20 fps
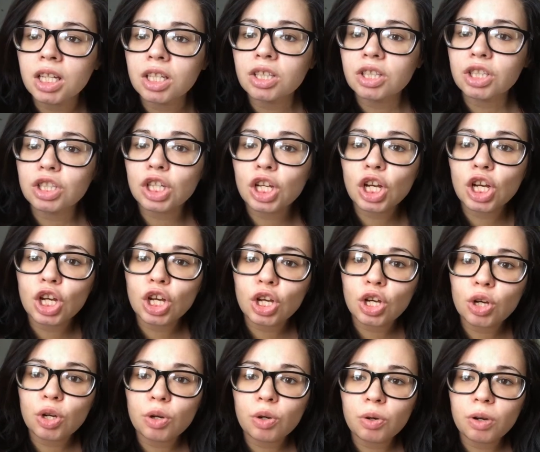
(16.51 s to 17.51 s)

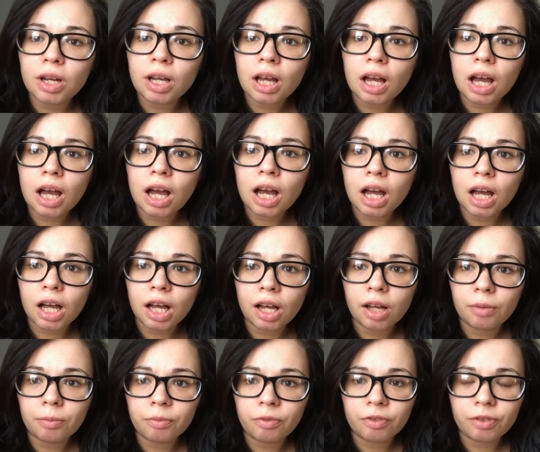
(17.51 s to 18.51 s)
So
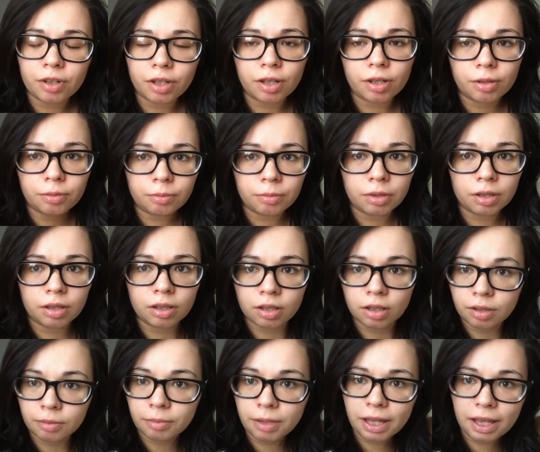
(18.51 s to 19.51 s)
from my
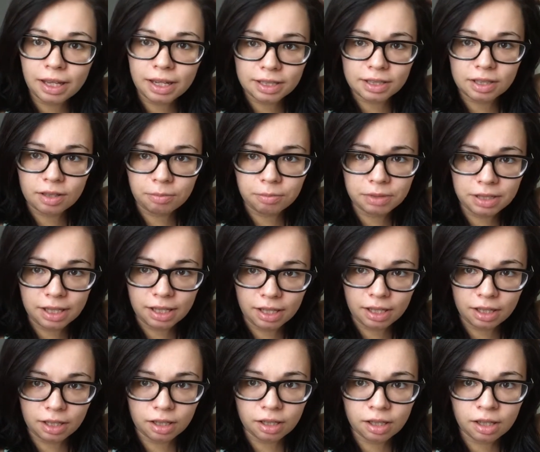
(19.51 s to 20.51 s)
last
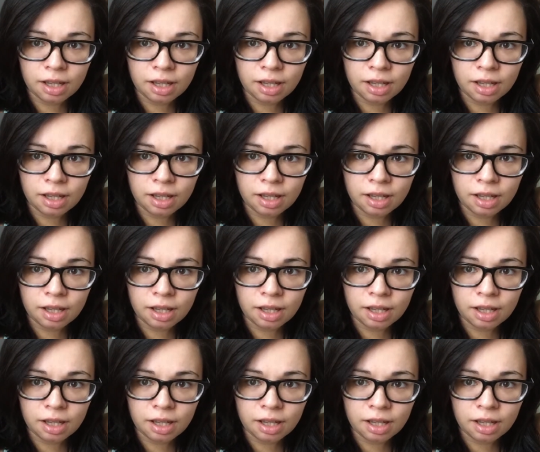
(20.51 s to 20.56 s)
update